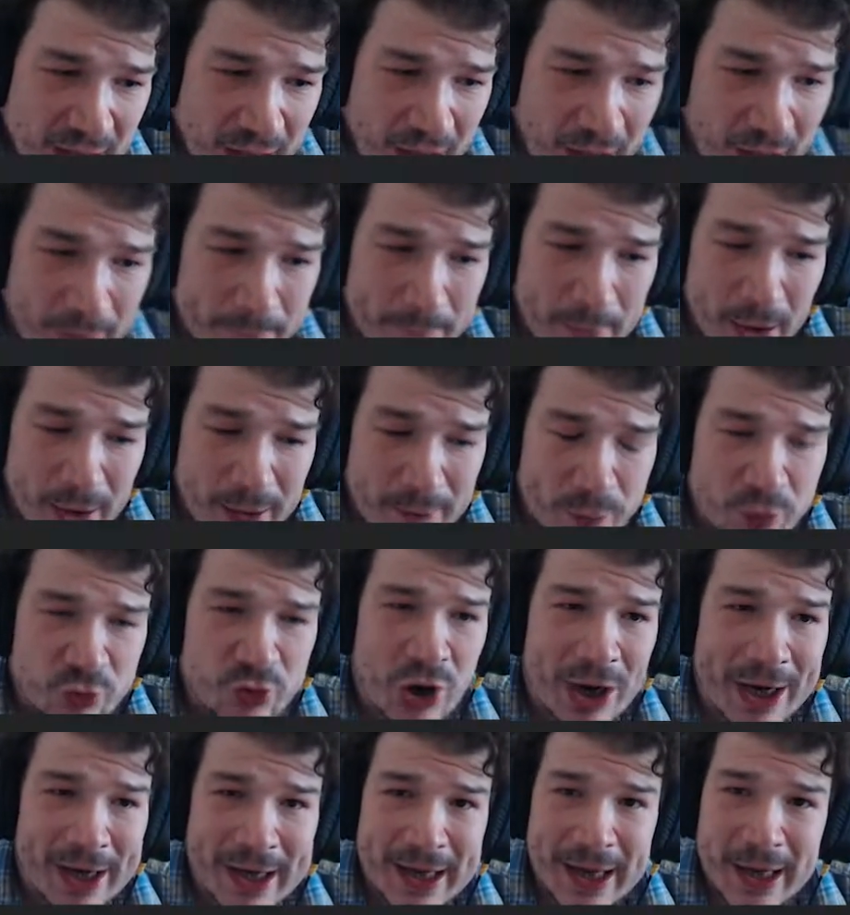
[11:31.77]
I'm
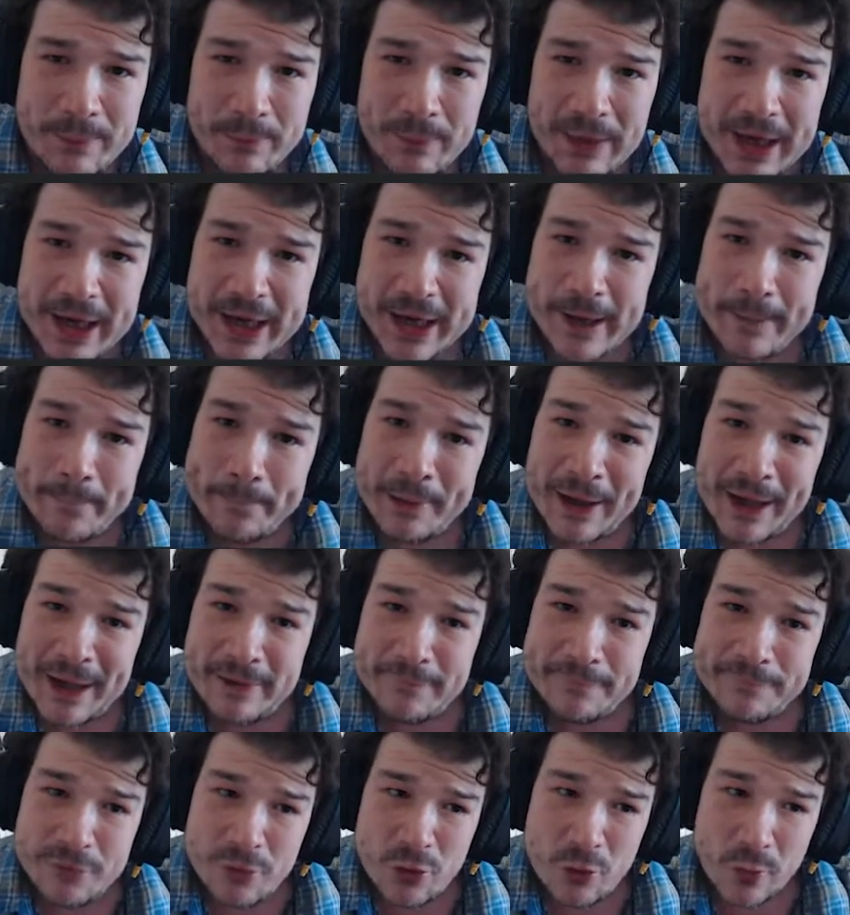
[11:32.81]
training him in
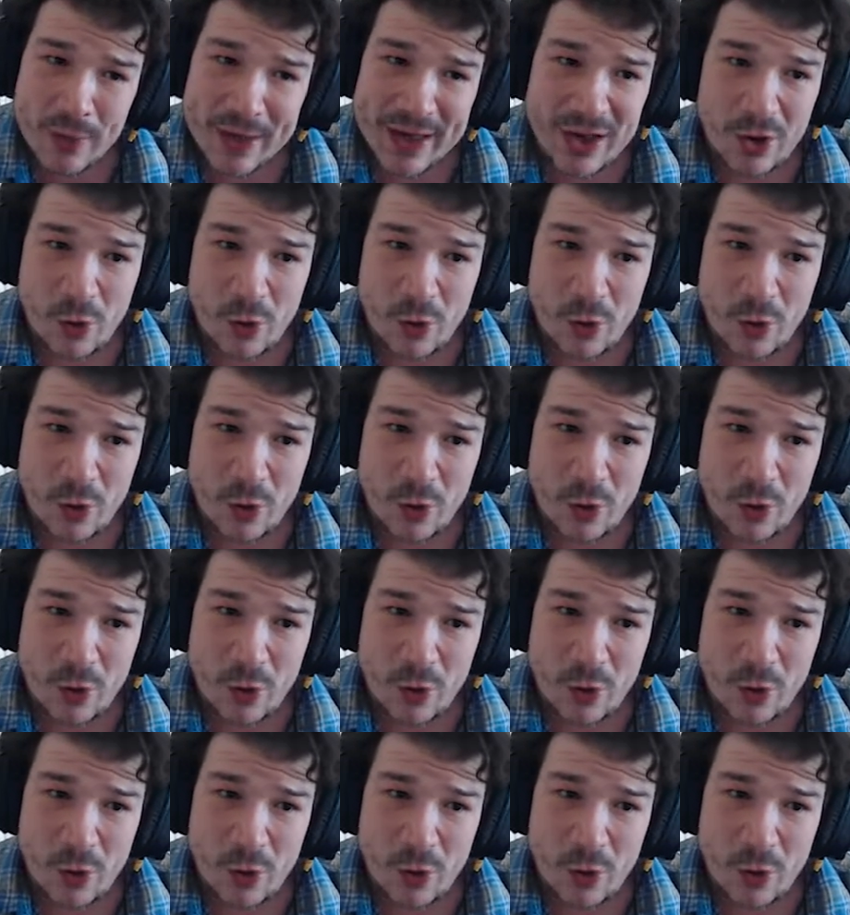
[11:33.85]
complete forward.